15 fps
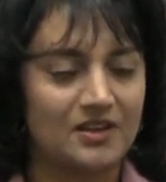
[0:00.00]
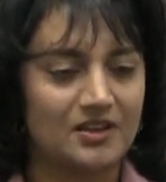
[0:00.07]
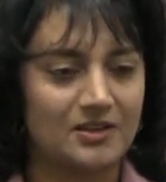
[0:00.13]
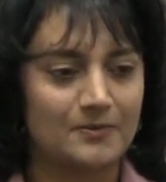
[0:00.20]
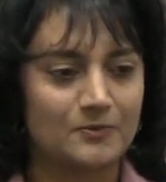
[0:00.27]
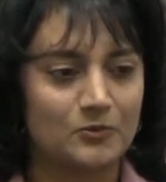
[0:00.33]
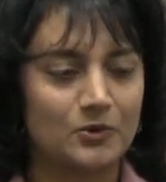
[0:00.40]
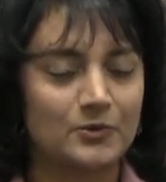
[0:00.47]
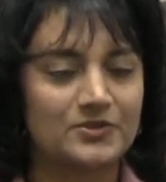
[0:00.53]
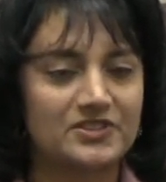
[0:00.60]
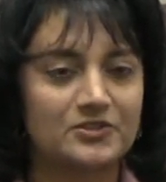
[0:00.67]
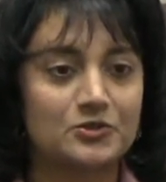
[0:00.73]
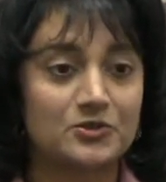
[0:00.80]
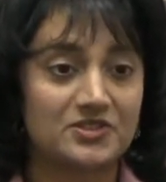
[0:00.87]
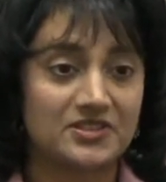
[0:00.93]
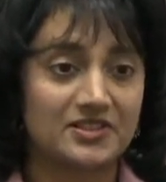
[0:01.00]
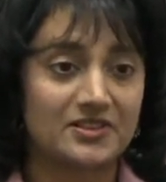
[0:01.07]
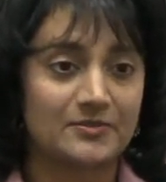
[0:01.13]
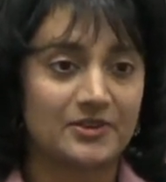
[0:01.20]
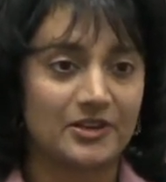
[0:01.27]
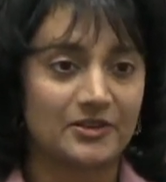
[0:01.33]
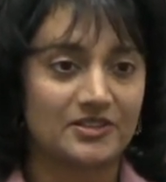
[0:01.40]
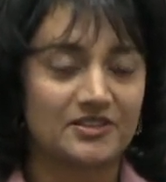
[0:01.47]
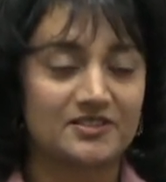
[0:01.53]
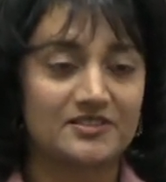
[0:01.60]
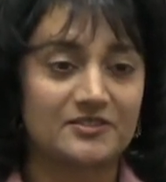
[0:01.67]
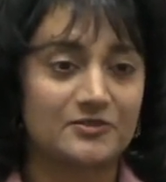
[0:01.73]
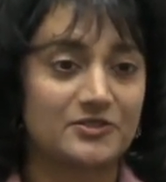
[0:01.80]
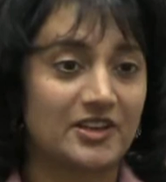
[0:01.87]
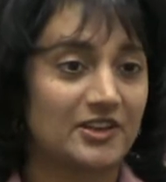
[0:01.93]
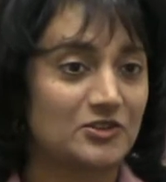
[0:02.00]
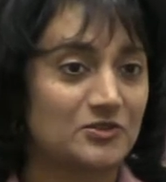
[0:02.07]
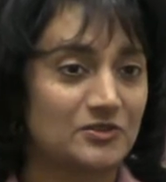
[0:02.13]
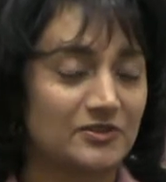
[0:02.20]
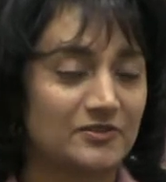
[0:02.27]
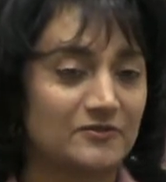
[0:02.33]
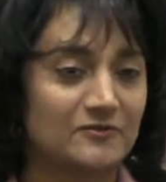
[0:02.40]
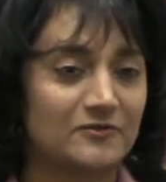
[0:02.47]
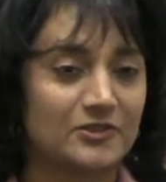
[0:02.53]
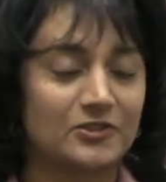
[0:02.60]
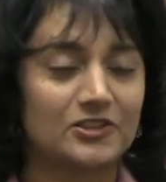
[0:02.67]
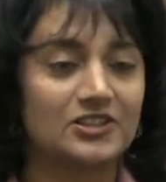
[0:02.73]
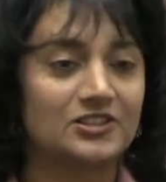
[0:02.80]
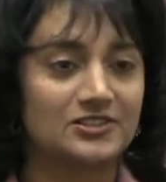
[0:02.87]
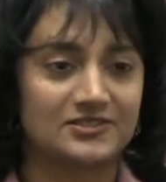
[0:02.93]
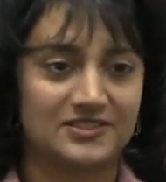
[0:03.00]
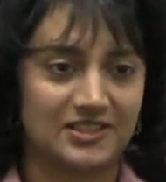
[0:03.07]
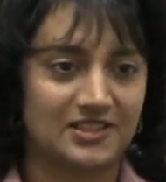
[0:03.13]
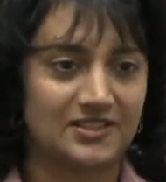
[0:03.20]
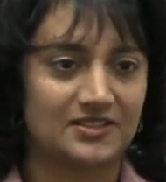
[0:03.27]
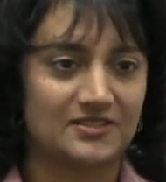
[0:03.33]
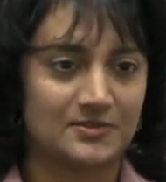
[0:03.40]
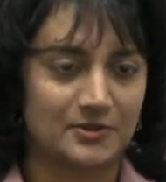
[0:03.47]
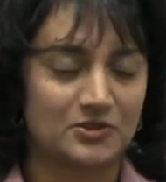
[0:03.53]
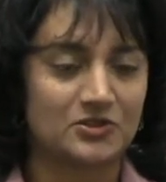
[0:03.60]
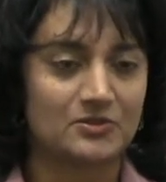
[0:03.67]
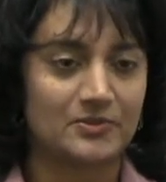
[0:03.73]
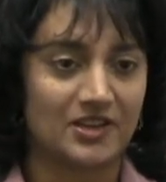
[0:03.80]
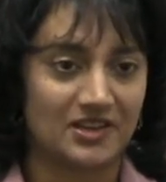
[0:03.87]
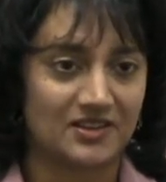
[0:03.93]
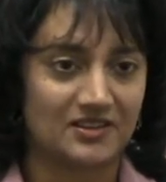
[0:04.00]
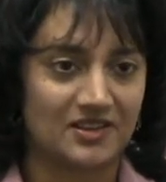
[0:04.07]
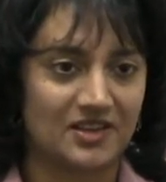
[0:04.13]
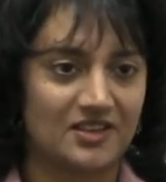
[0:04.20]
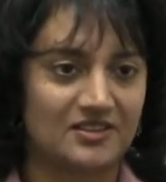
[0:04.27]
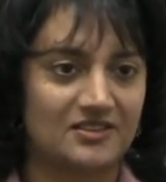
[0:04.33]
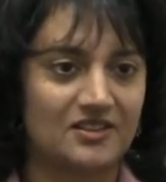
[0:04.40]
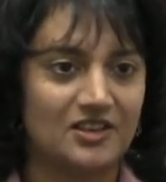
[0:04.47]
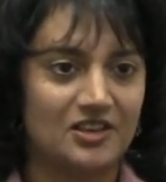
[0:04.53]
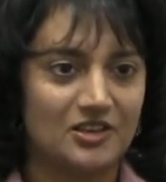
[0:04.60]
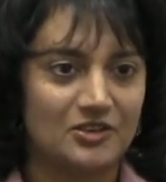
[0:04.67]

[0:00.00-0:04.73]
What was interesting about it is there's actually very little data, especially back then,